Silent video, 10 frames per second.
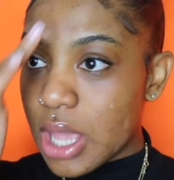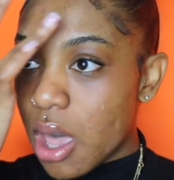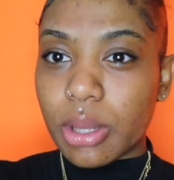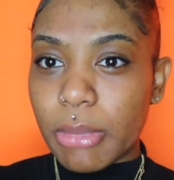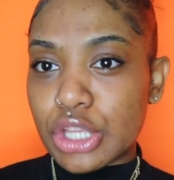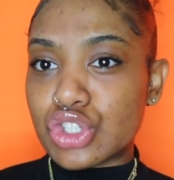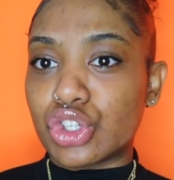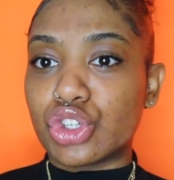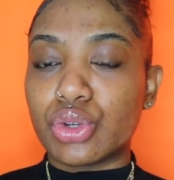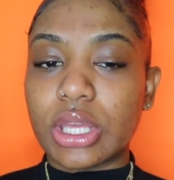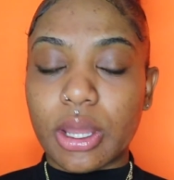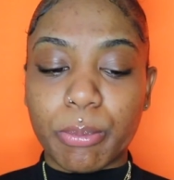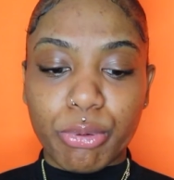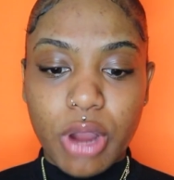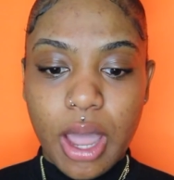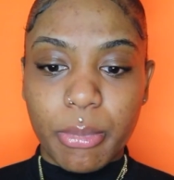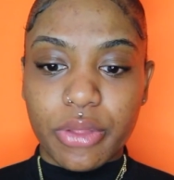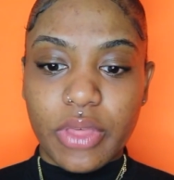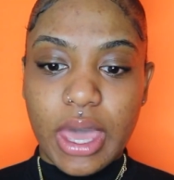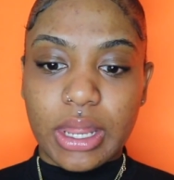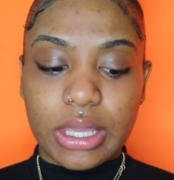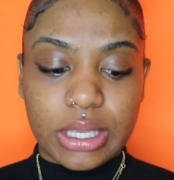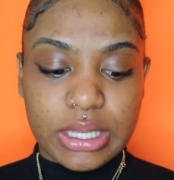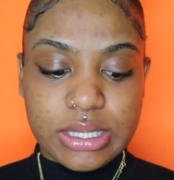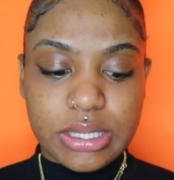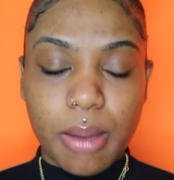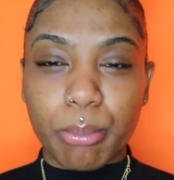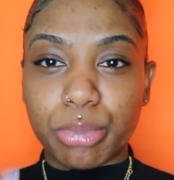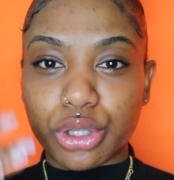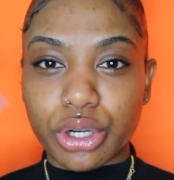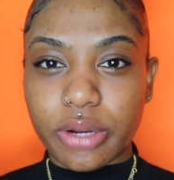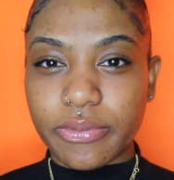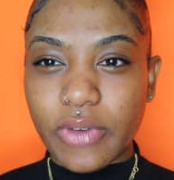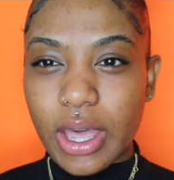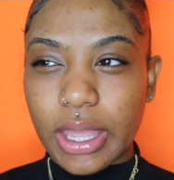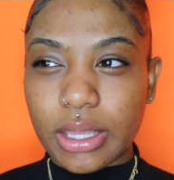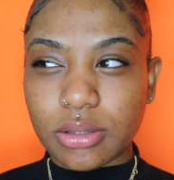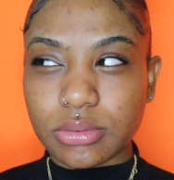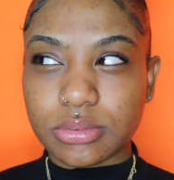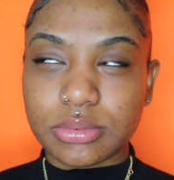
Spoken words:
I'm gonna make sure you get a primer that is blurifying.